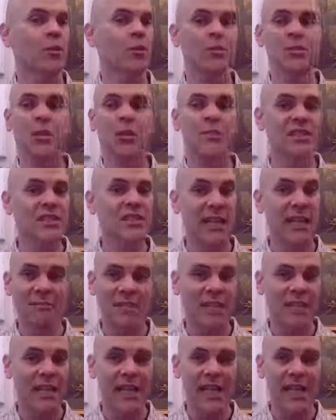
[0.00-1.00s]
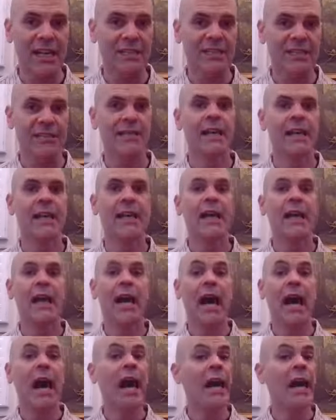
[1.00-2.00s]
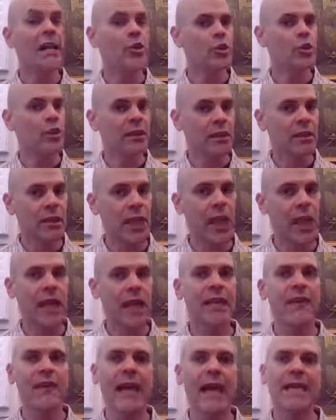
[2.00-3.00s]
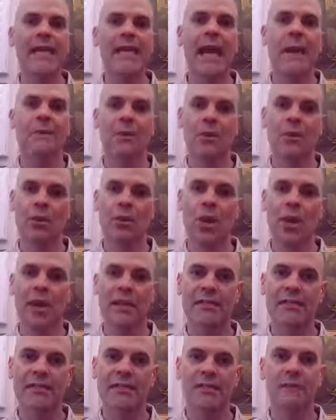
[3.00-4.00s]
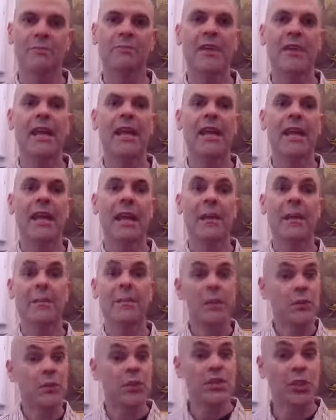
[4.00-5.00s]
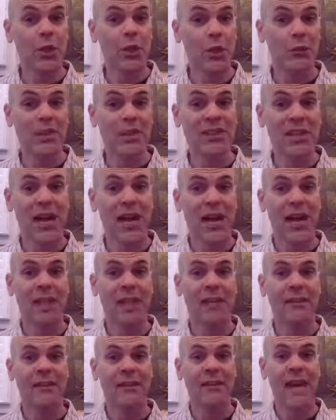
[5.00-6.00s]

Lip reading: It holds all the same stocks, and you could lock in that capital loss. But you still own the stock.